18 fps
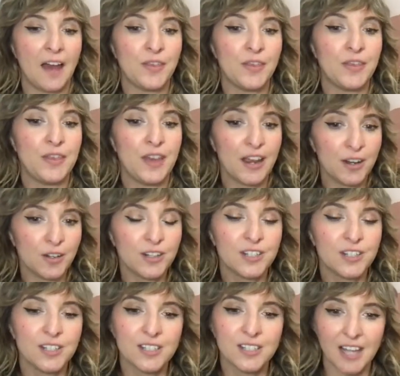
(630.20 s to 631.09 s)
And they
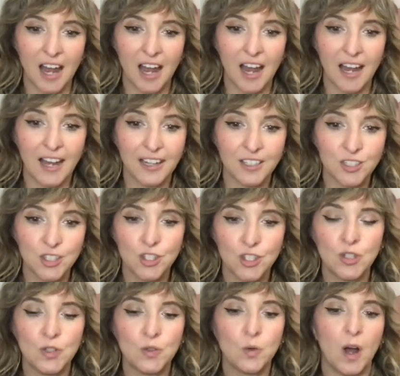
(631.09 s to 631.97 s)
are
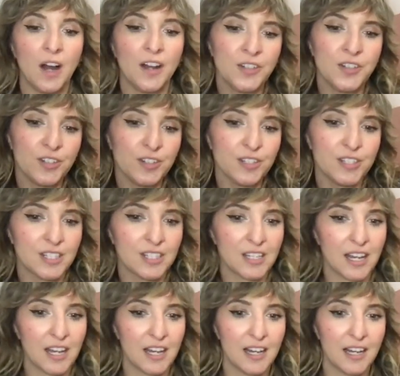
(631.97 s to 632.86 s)
designed to
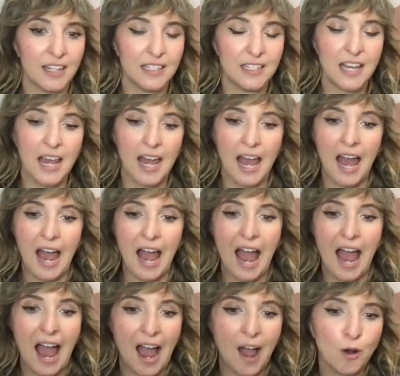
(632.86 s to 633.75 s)
understand
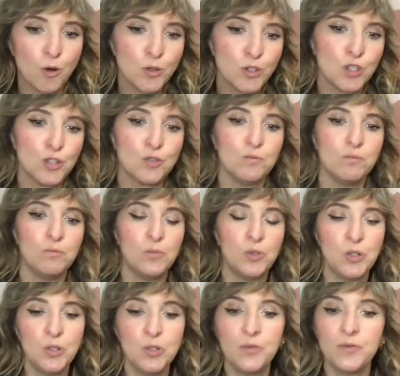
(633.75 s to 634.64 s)
how to
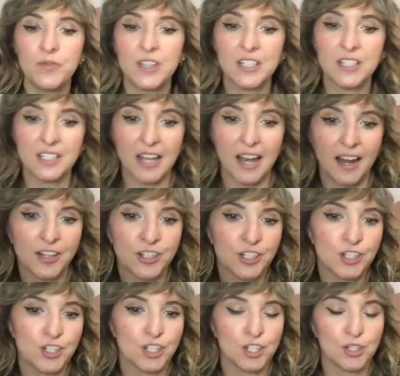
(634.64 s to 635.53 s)
move this
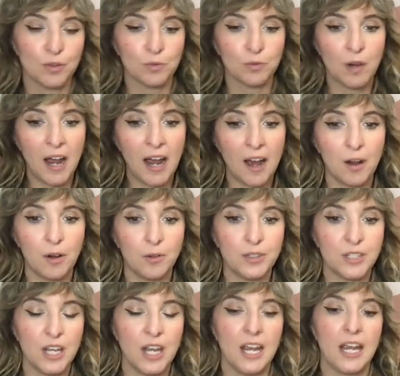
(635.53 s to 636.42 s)
energy
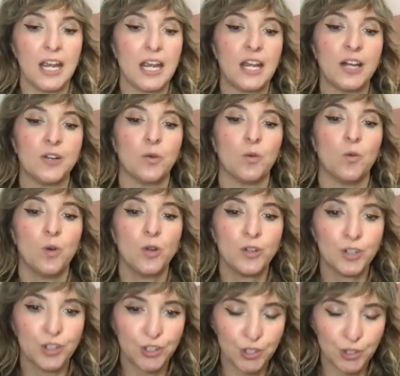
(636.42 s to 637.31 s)
around in
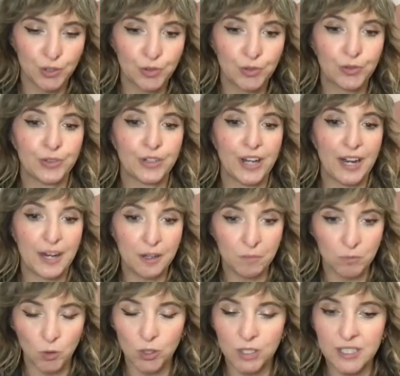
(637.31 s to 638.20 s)
order to
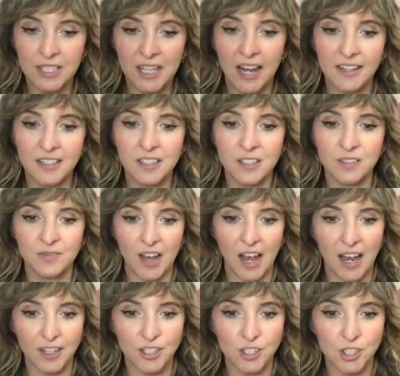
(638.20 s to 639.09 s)
create more
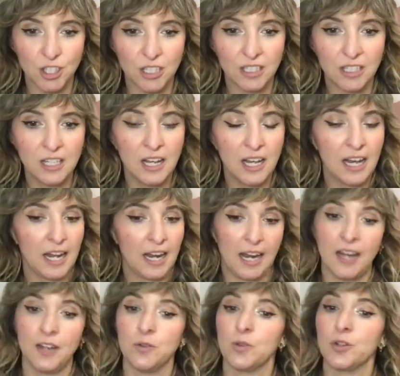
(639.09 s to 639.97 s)
satisfaction,
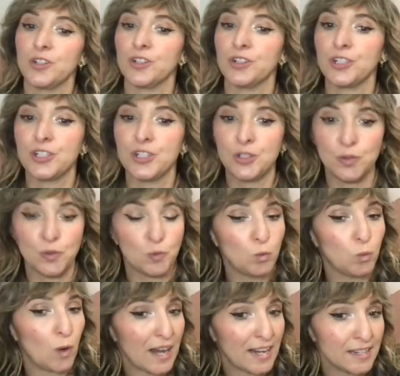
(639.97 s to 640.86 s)
in order
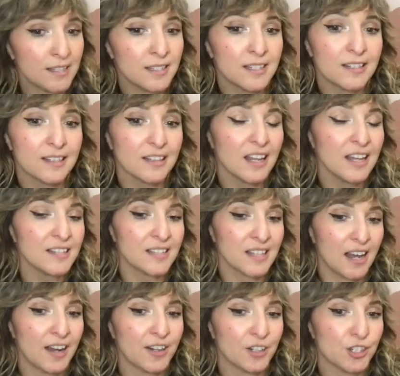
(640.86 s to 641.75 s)
to waste
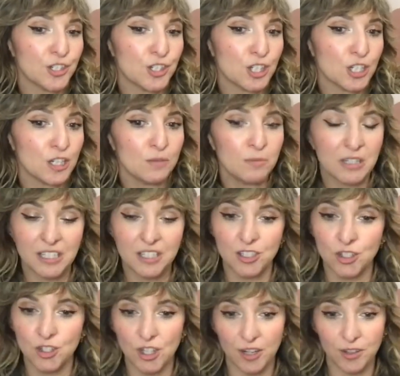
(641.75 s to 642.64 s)
less energy,
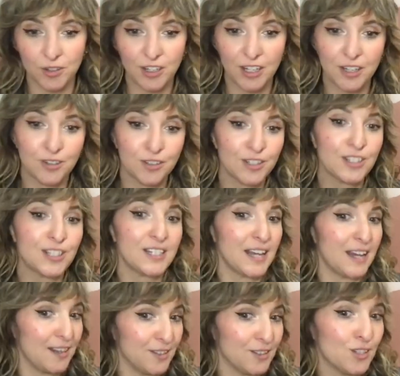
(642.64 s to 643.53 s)
because generators
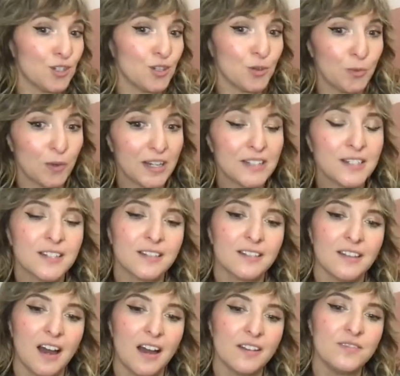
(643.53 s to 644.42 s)
tend to waste
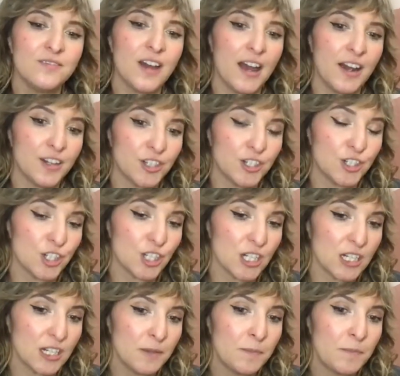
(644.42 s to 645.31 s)
a lot of
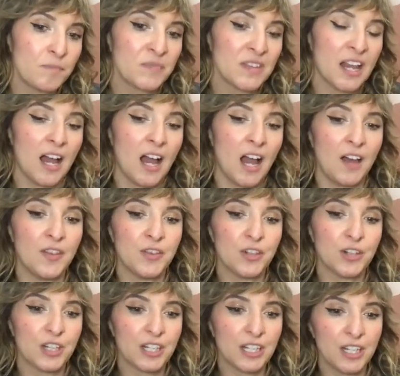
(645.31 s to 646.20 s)
energy. And
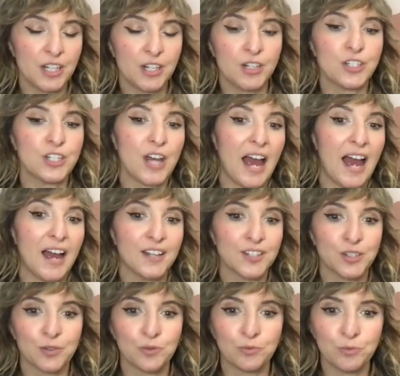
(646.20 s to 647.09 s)
they're here to
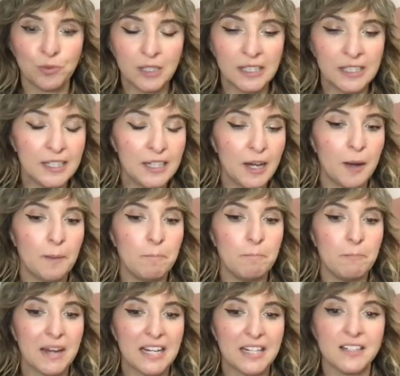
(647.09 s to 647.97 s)
ask really
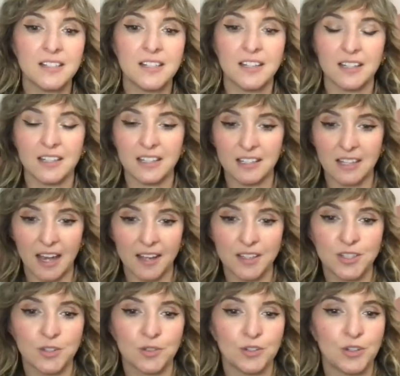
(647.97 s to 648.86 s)
amazing
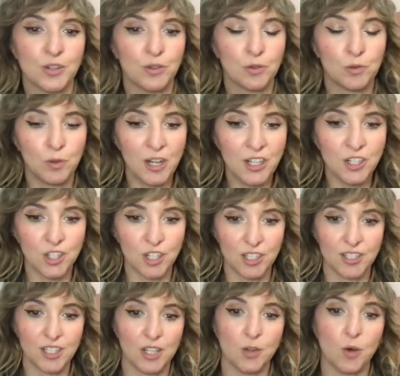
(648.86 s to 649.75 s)
yes or no
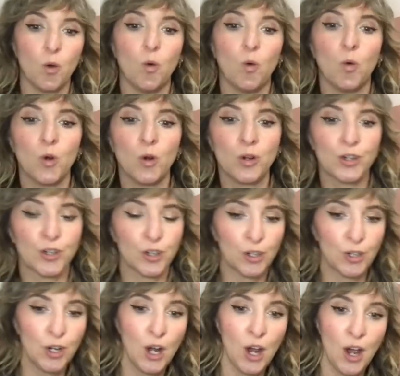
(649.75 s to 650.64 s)
questions in
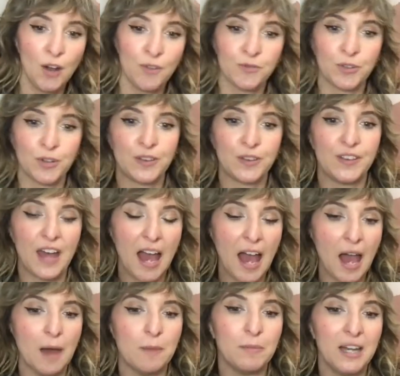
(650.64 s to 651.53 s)
order for
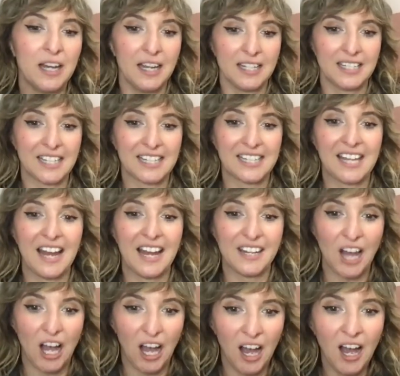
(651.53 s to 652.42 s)
them to
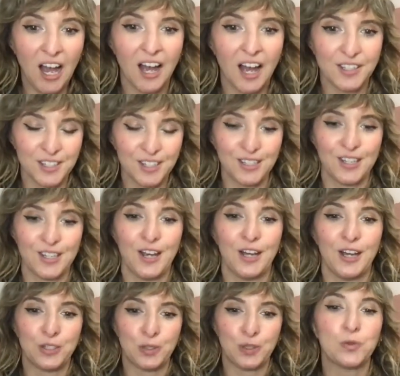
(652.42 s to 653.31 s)
get us
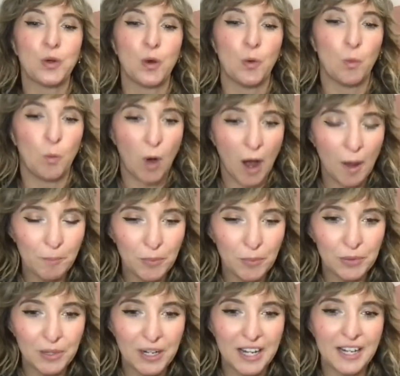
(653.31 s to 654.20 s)
to
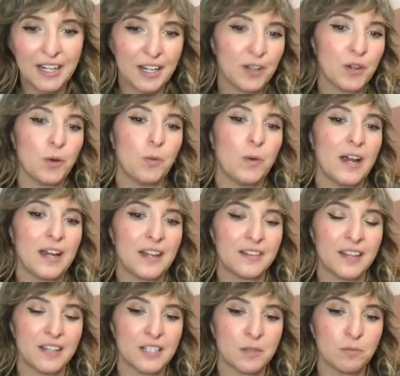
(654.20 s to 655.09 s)
cooperate in a
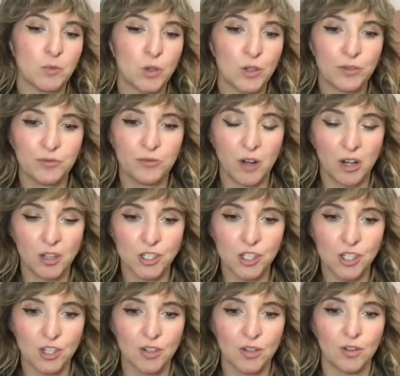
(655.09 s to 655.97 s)
way that's more
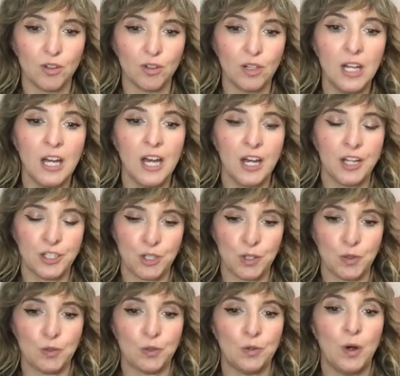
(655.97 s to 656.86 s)
functional,
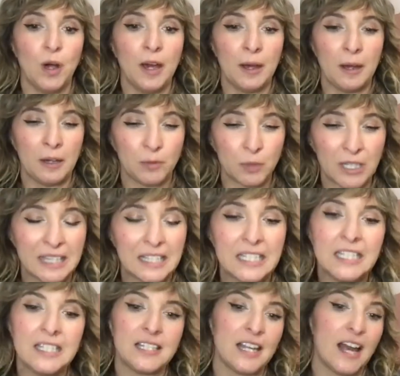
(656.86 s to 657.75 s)
to
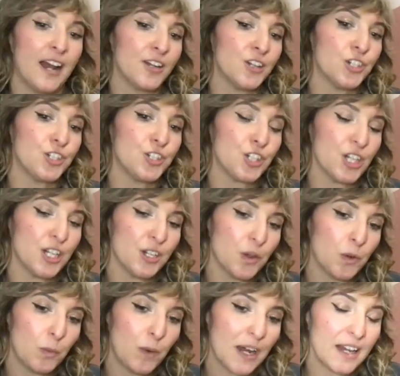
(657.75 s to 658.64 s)
release energy
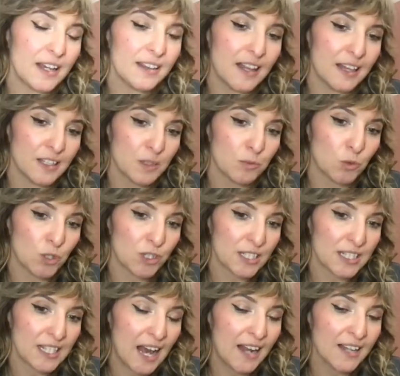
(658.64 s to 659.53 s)
in a way that's
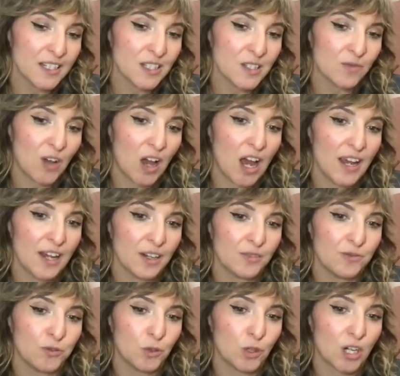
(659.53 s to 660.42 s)
more
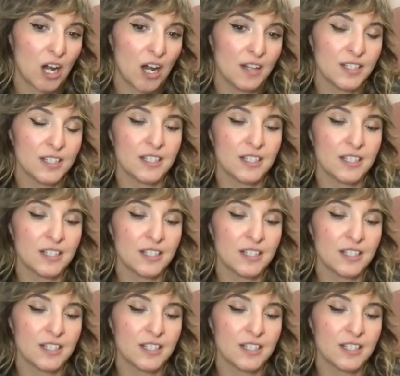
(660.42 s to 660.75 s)
satisfying for